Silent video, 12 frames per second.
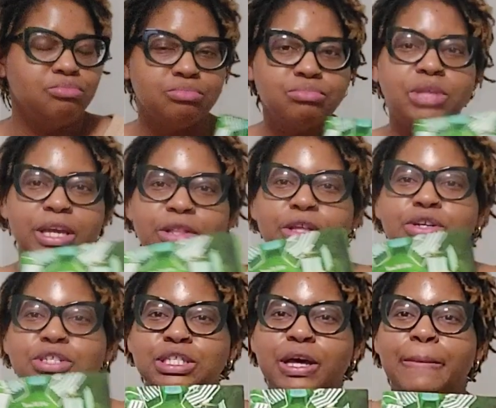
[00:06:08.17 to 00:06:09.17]

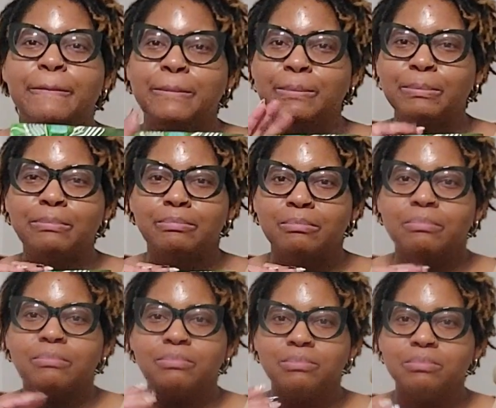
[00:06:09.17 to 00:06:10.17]
there's some
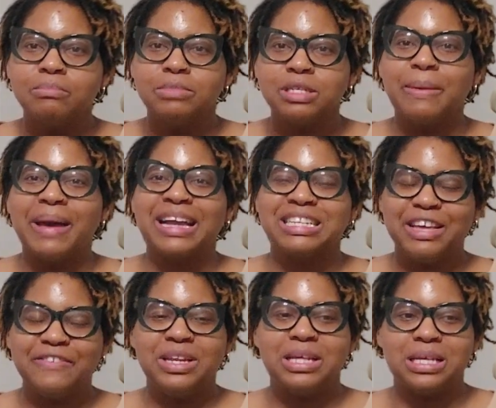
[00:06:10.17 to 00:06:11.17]

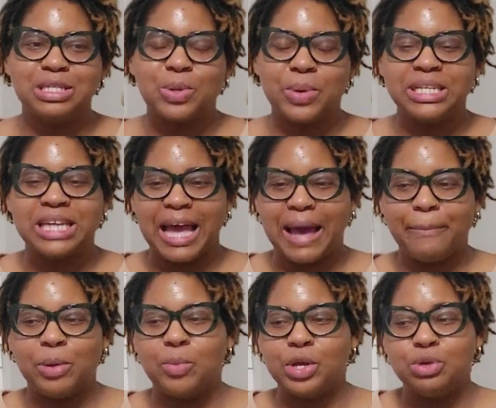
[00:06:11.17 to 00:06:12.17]
activity that's going to
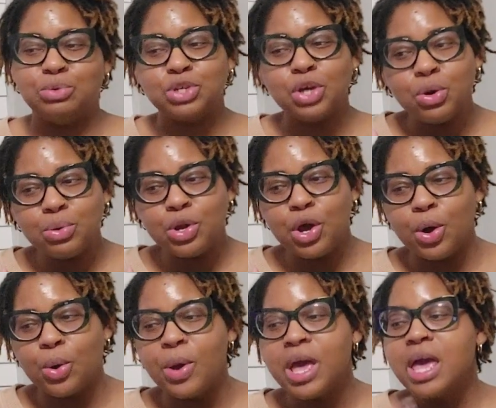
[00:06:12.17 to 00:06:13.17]
happen. What you don't
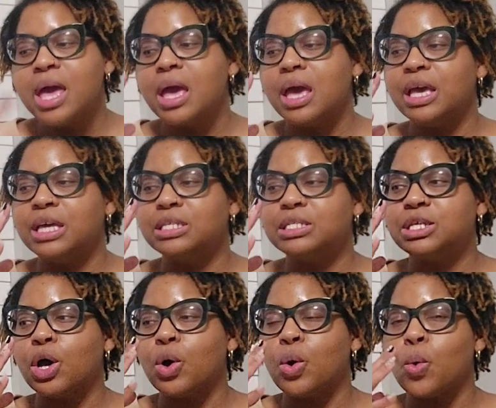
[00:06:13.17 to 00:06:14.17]
know is
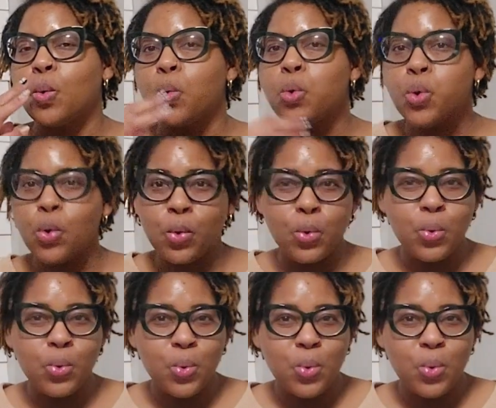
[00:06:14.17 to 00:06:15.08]
who